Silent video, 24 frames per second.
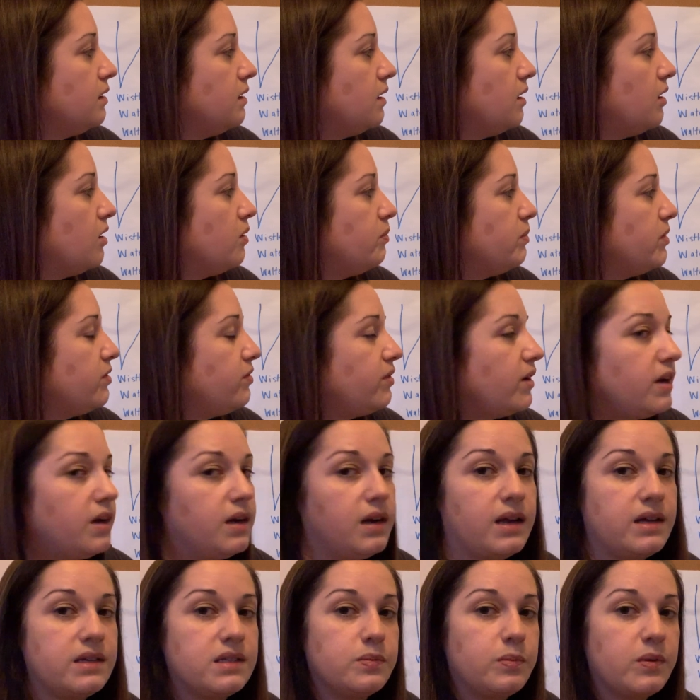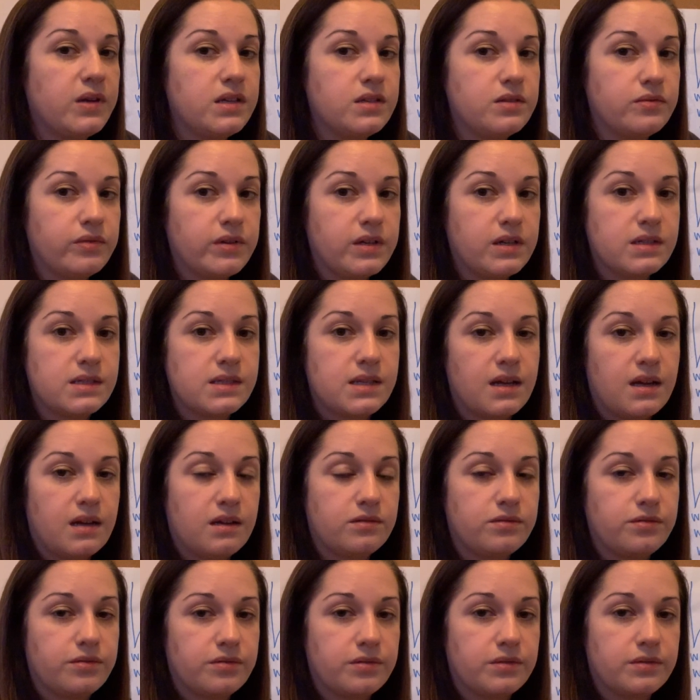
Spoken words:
Hope you find a nice place for yourself.